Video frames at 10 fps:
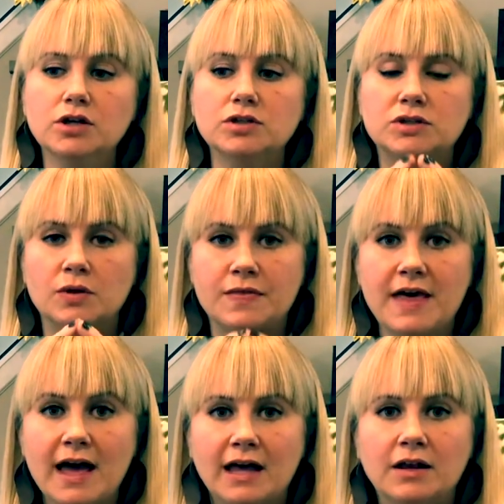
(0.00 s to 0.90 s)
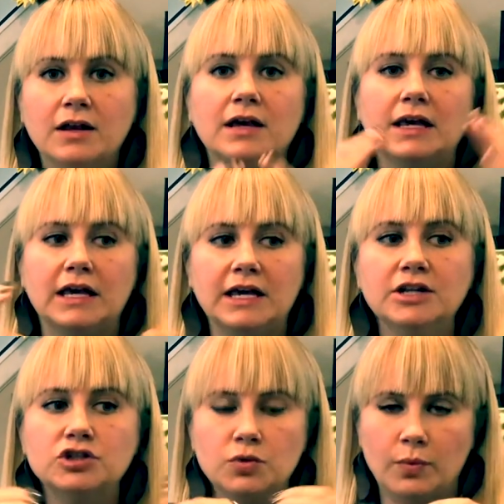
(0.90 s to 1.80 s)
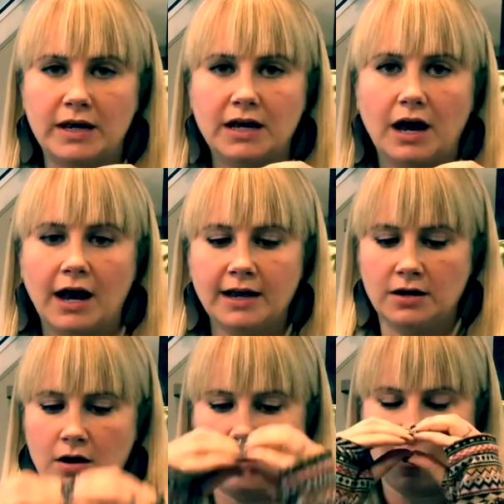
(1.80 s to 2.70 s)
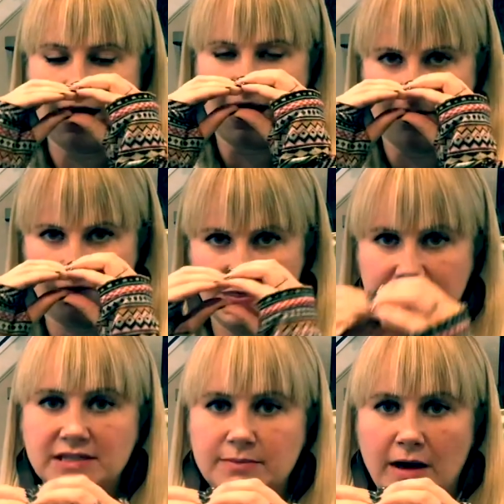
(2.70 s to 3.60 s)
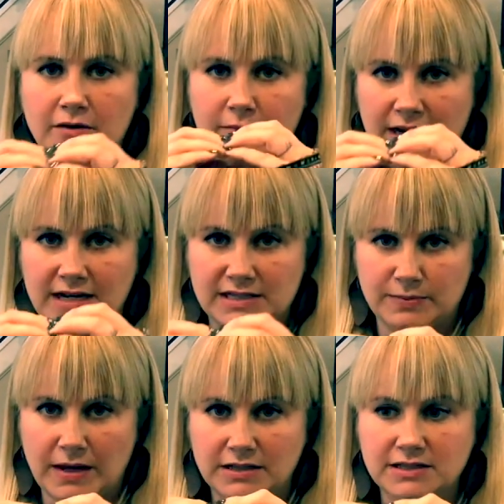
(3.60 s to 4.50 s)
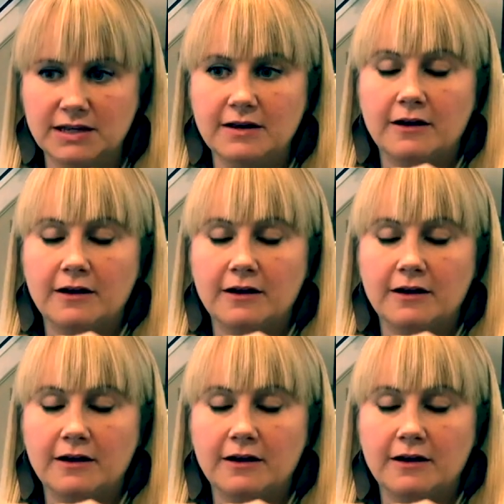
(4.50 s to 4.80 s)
So then each week I know I have this amount of money to spend,